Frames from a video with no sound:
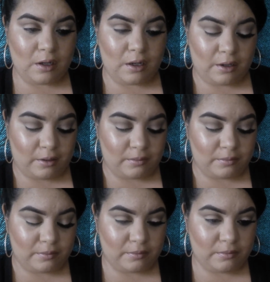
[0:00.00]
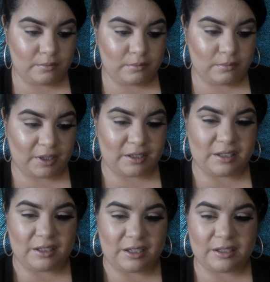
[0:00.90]
like a
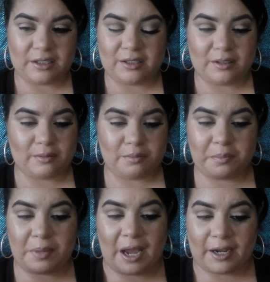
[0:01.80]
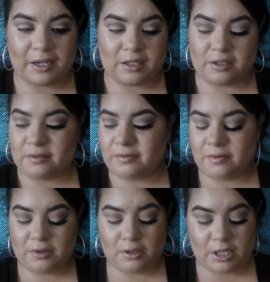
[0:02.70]
deluxe package of
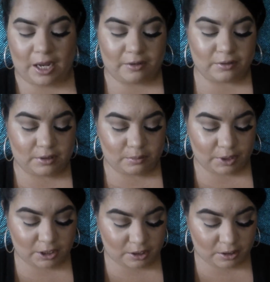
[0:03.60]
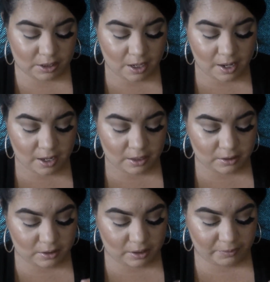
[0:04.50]
shadows and brushes.
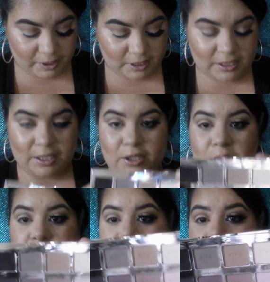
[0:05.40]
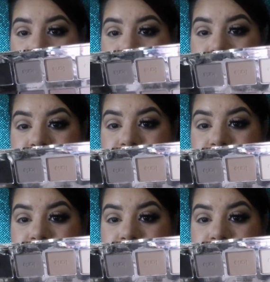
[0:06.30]
So then we're gonna take Supermom